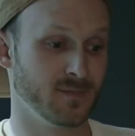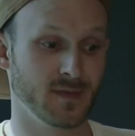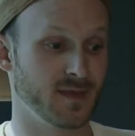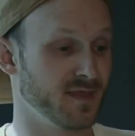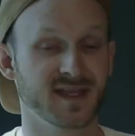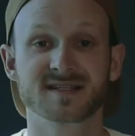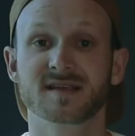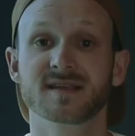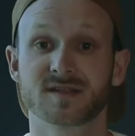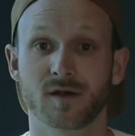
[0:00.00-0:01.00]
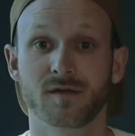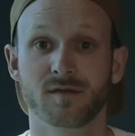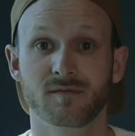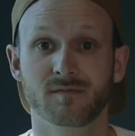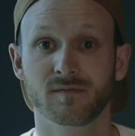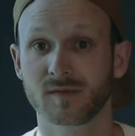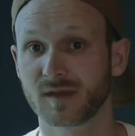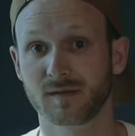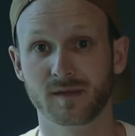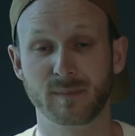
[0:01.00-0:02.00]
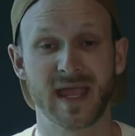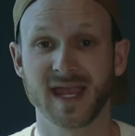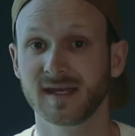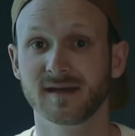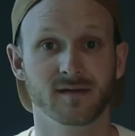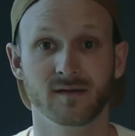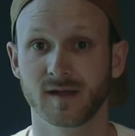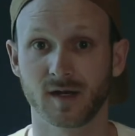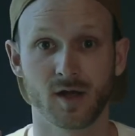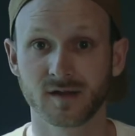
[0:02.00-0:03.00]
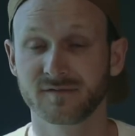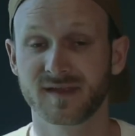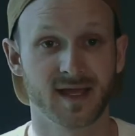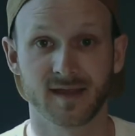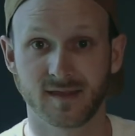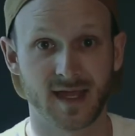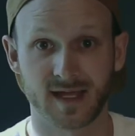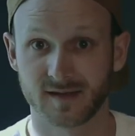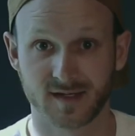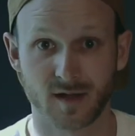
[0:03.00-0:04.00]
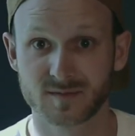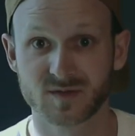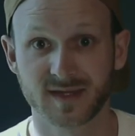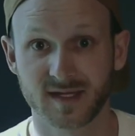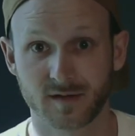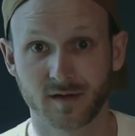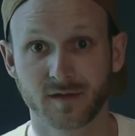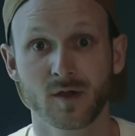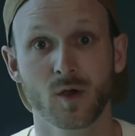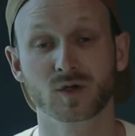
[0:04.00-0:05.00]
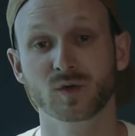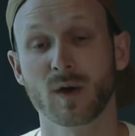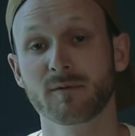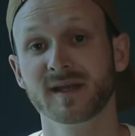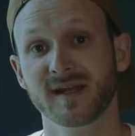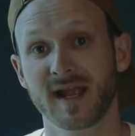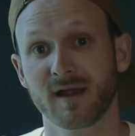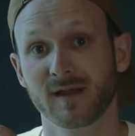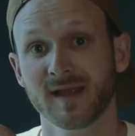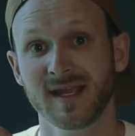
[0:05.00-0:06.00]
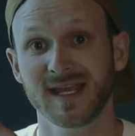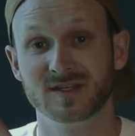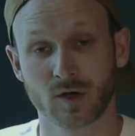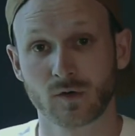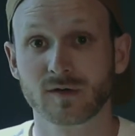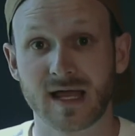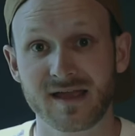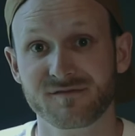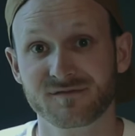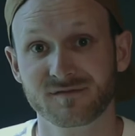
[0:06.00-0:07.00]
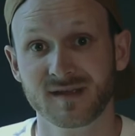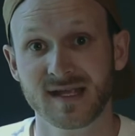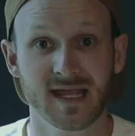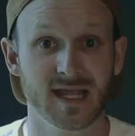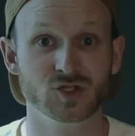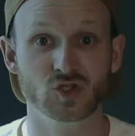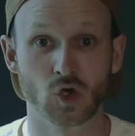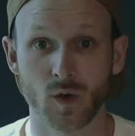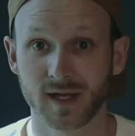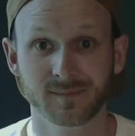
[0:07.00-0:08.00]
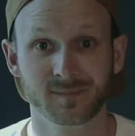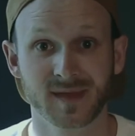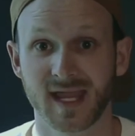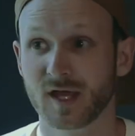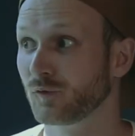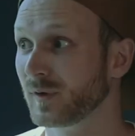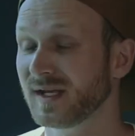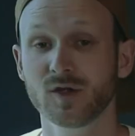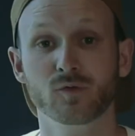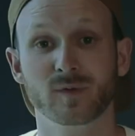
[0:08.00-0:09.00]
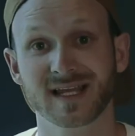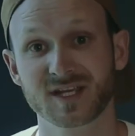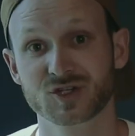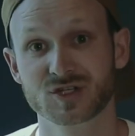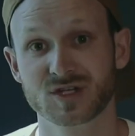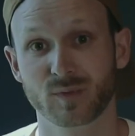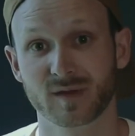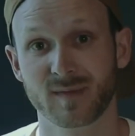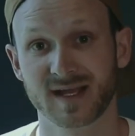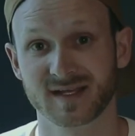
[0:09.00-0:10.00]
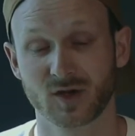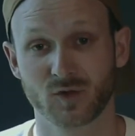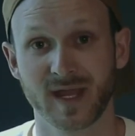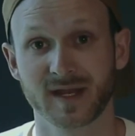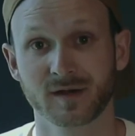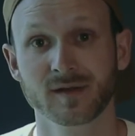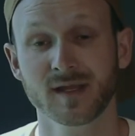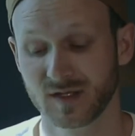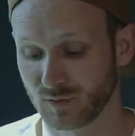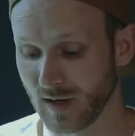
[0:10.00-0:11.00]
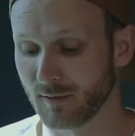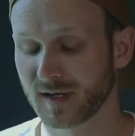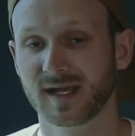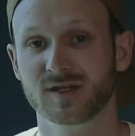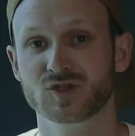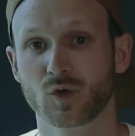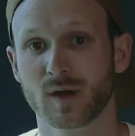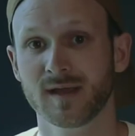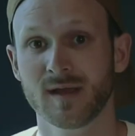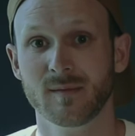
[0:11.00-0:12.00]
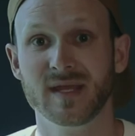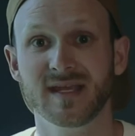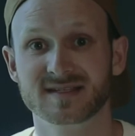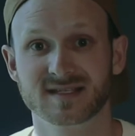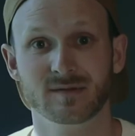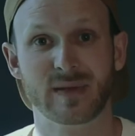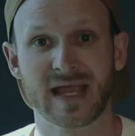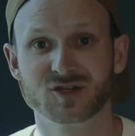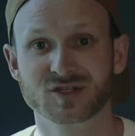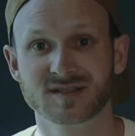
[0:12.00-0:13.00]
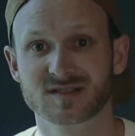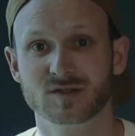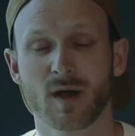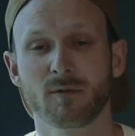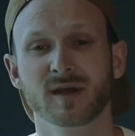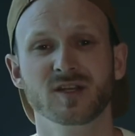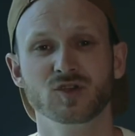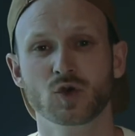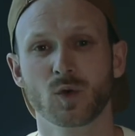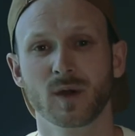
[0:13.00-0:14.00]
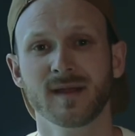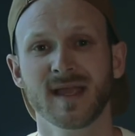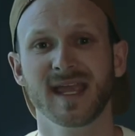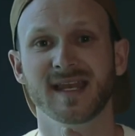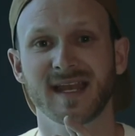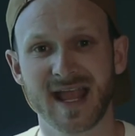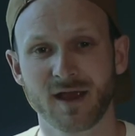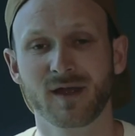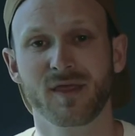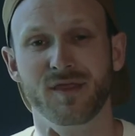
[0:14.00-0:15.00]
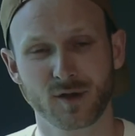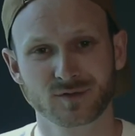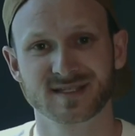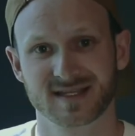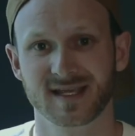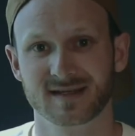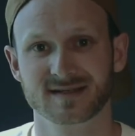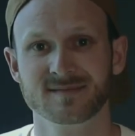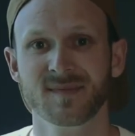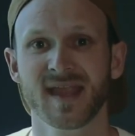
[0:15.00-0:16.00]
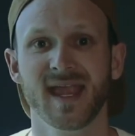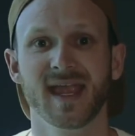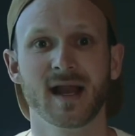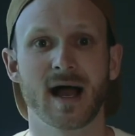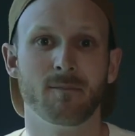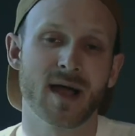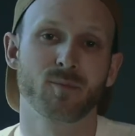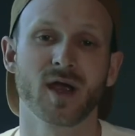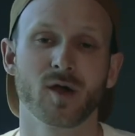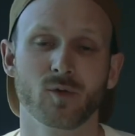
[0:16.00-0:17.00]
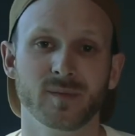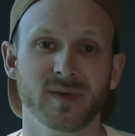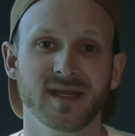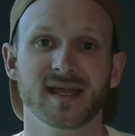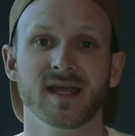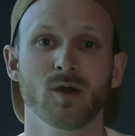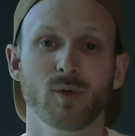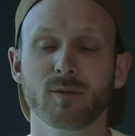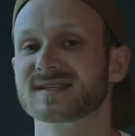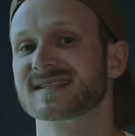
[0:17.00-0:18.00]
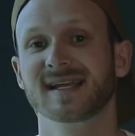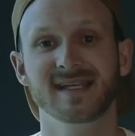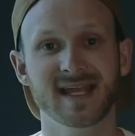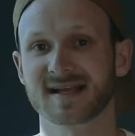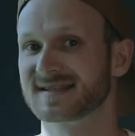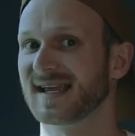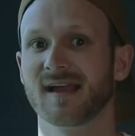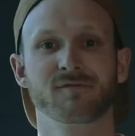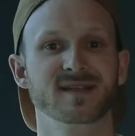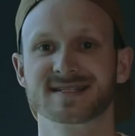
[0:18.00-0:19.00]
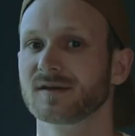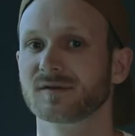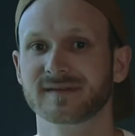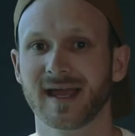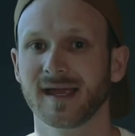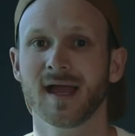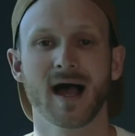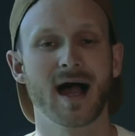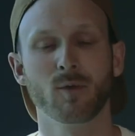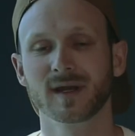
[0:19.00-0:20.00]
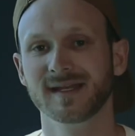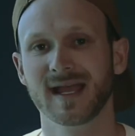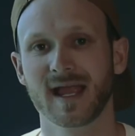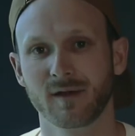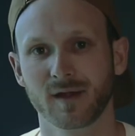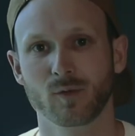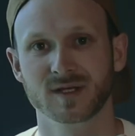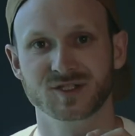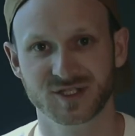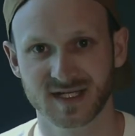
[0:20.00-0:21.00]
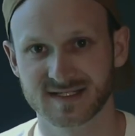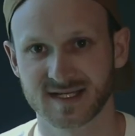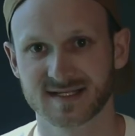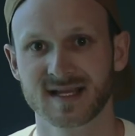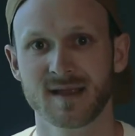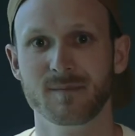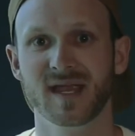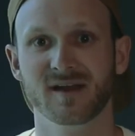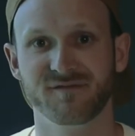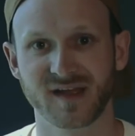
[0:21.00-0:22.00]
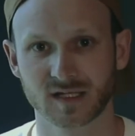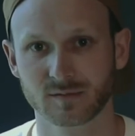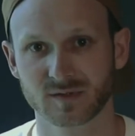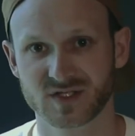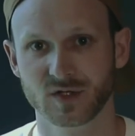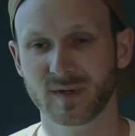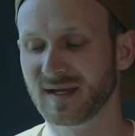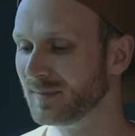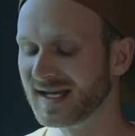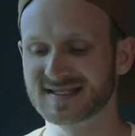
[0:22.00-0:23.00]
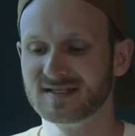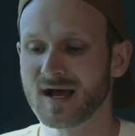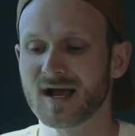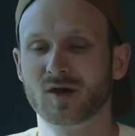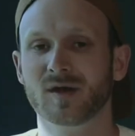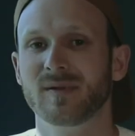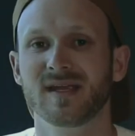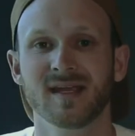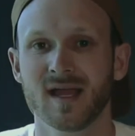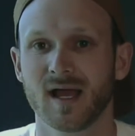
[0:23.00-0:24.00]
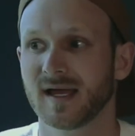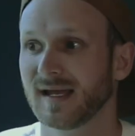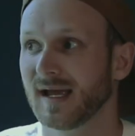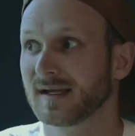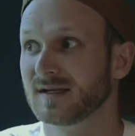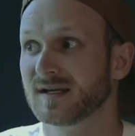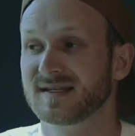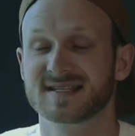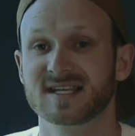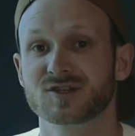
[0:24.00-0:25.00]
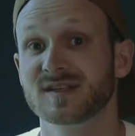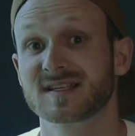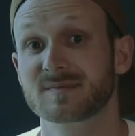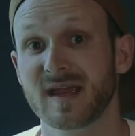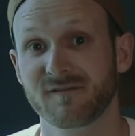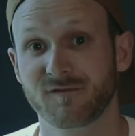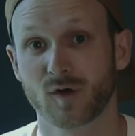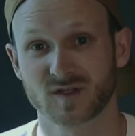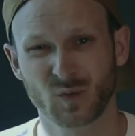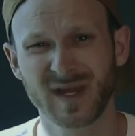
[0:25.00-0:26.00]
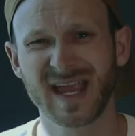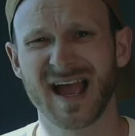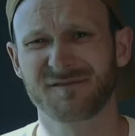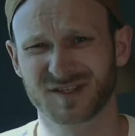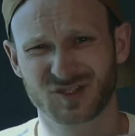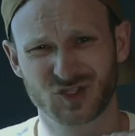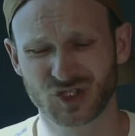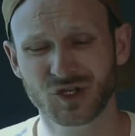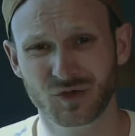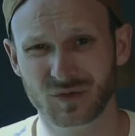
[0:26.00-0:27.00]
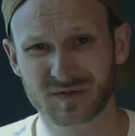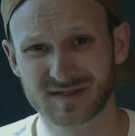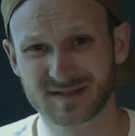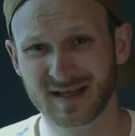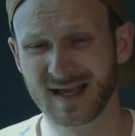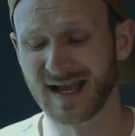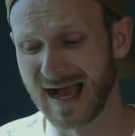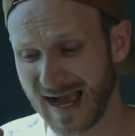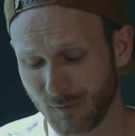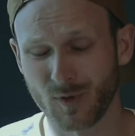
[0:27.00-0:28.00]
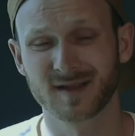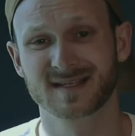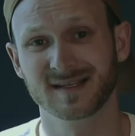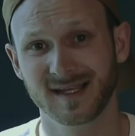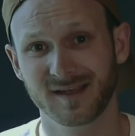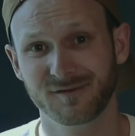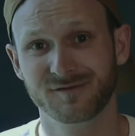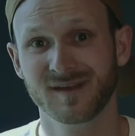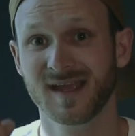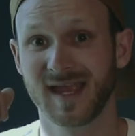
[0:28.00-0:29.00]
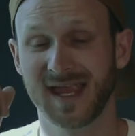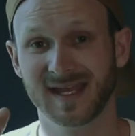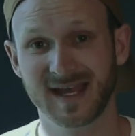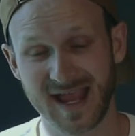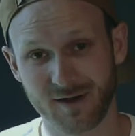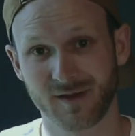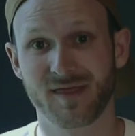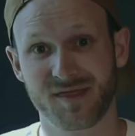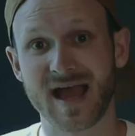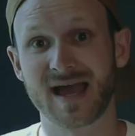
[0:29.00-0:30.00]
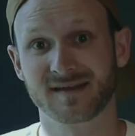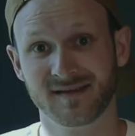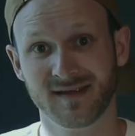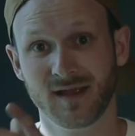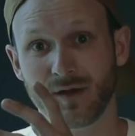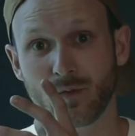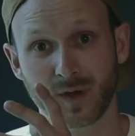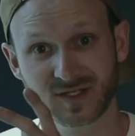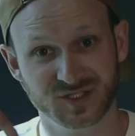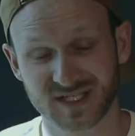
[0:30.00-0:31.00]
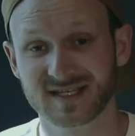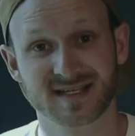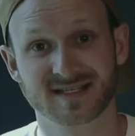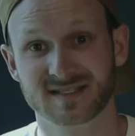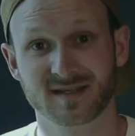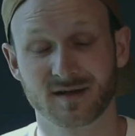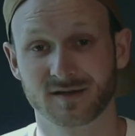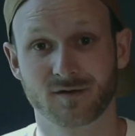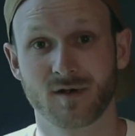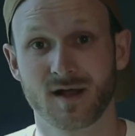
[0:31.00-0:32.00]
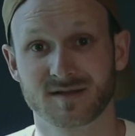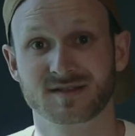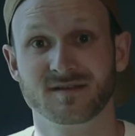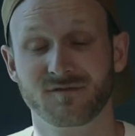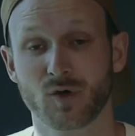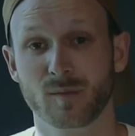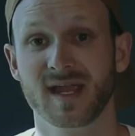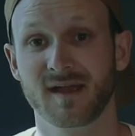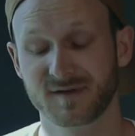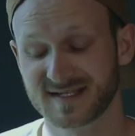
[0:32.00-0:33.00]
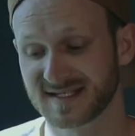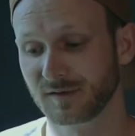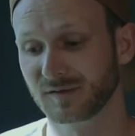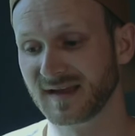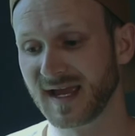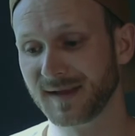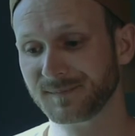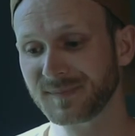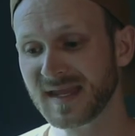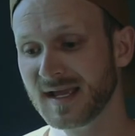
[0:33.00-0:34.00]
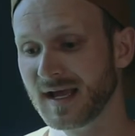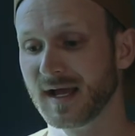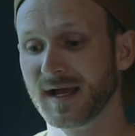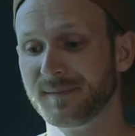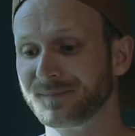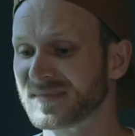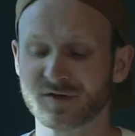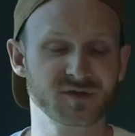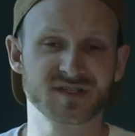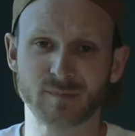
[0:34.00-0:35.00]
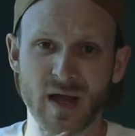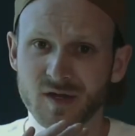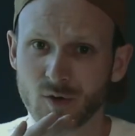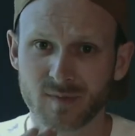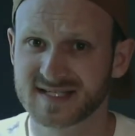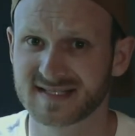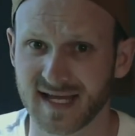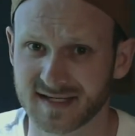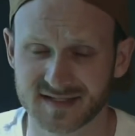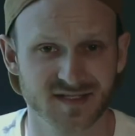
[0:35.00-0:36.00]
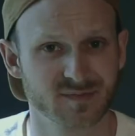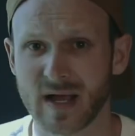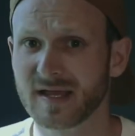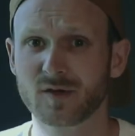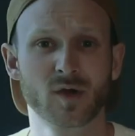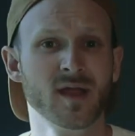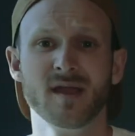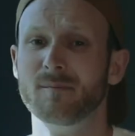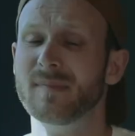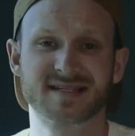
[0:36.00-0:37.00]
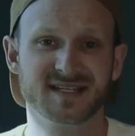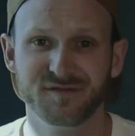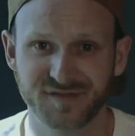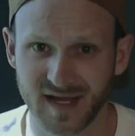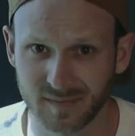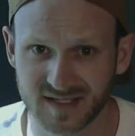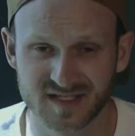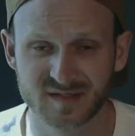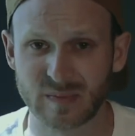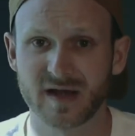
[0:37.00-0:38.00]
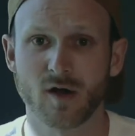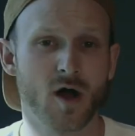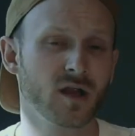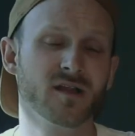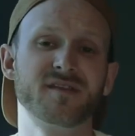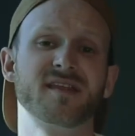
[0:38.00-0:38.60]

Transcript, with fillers: the things of this earth, the, the pain and, and all of that, that that comes with the earth? Or do I want to inherit eternal life and joy and a renewed relationship with my Creator? Do I want to enjoy peace and patience? Do I want to enjoy and inherit those things? And my prayer would be that we would say, Yes, every single day, I want to inherit what Jesus made available to me. But it's not going to be a, a, a decision that's made for us. We have to choose. I want to live and inherit that, what Jesus has done on the cross for me every single day. Um, so, despite your mistakes, despite your messy family, despite all of